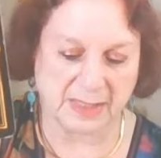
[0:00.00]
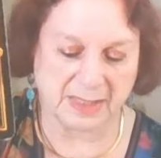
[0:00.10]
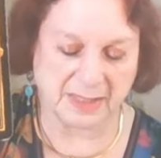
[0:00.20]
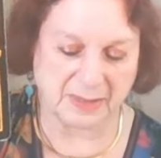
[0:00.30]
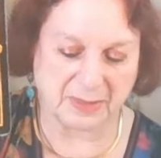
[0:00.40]

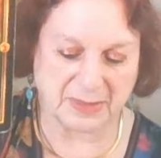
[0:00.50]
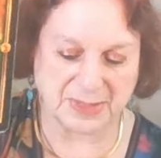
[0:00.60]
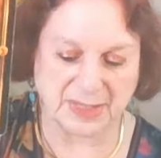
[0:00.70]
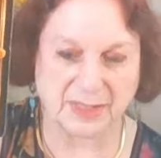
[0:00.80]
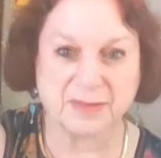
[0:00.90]
her
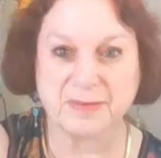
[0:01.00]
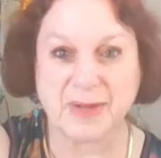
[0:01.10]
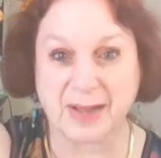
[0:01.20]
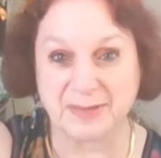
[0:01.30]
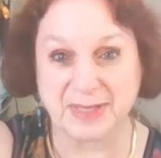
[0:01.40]
sitting through
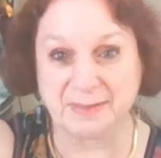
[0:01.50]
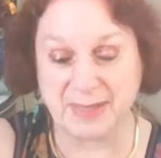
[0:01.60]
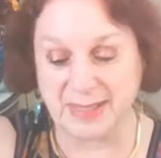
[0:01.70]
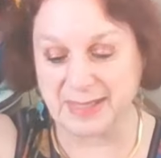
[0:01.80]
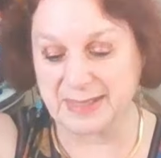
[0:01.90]
House
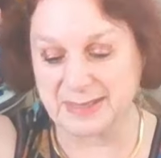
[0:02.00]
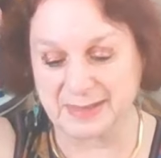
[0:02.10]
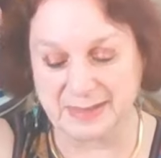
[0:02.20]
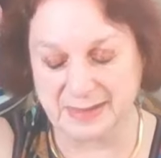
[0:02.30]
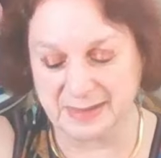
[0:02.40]
committees
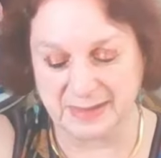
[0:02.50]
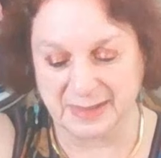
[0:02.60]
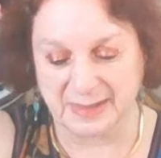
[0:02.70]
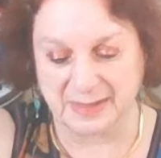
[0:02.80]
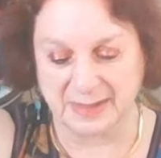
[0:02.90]
and
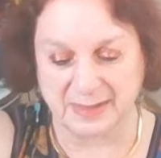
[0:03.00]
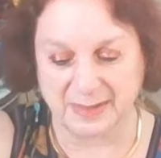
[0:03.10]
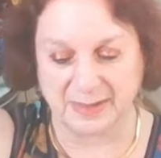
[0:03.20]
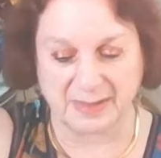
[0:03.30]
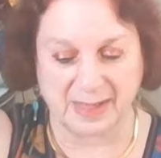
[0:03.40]

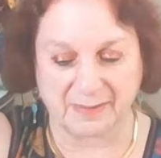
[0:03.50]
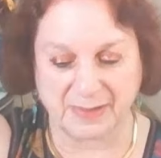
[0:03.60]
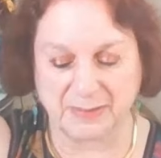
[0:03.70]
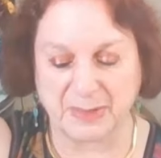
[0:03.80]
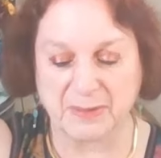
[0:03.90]
having
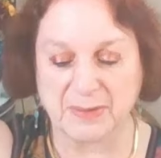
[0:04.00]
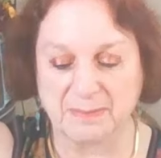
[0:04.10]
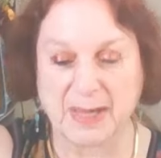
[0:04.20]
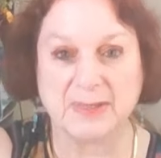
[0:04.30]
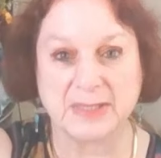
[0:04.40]
to be grilled
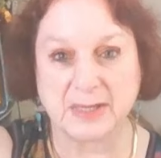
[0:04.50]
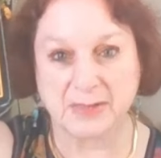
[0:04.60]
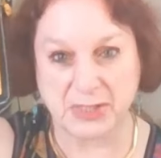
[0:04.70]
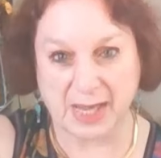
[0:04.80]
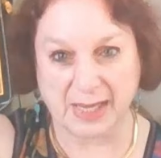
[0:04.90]
by the
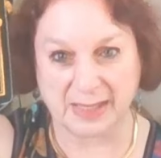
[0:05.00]
DOJ,